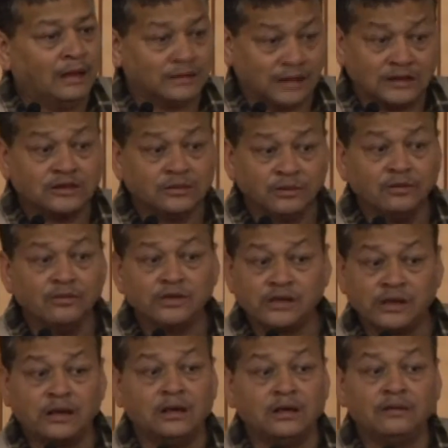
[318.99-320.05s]
And that's something which
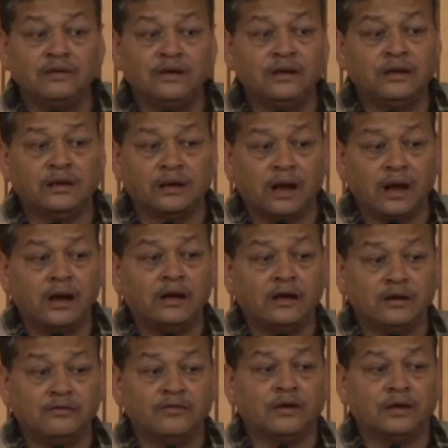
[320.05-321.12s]
I cultivated in
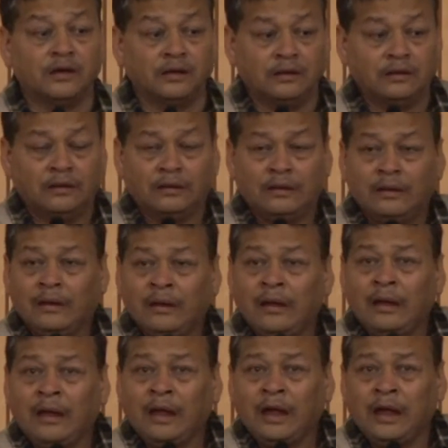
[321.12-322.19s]
IIT, definitely.
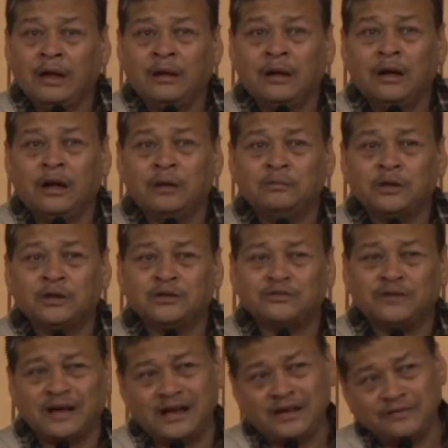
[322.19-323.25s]
Because
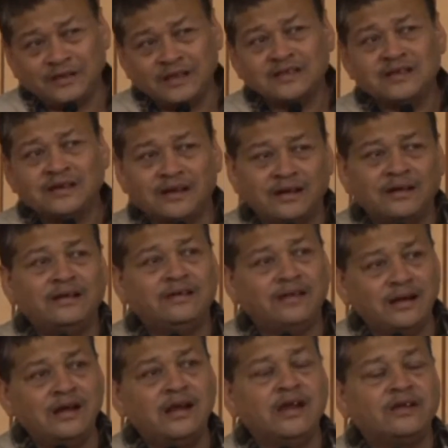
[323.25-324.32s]
variety of things that I
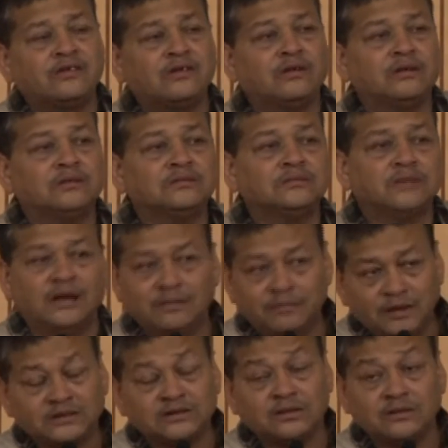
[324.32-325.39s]
did later on, I
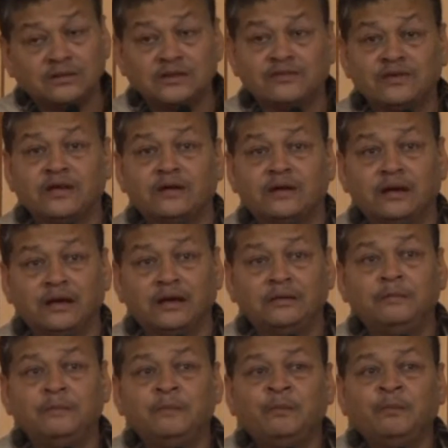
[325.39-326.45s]
passed out in
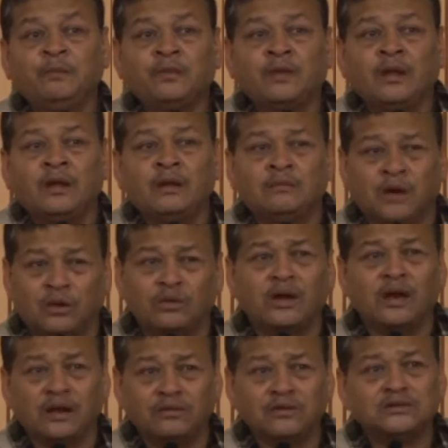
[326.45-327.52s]
79.
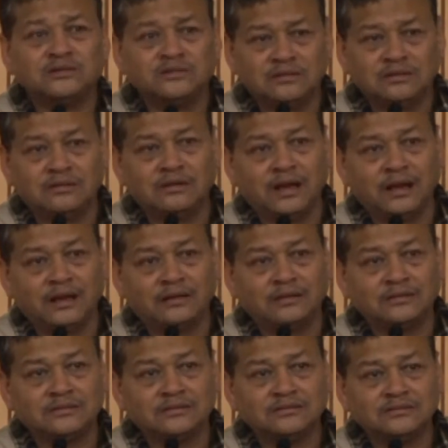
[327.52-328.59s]
Mountaineering was like,
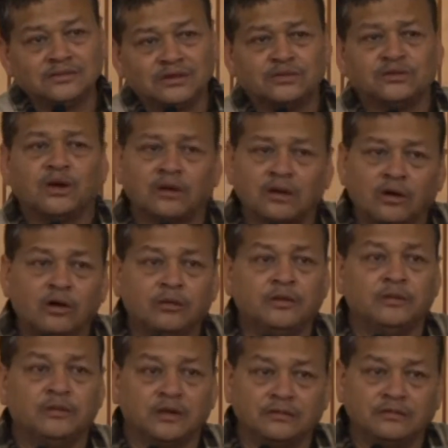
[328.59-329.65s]
it was not a
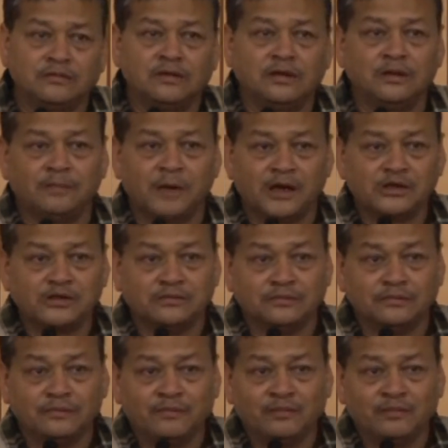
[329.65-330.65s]
hobby, but a passion.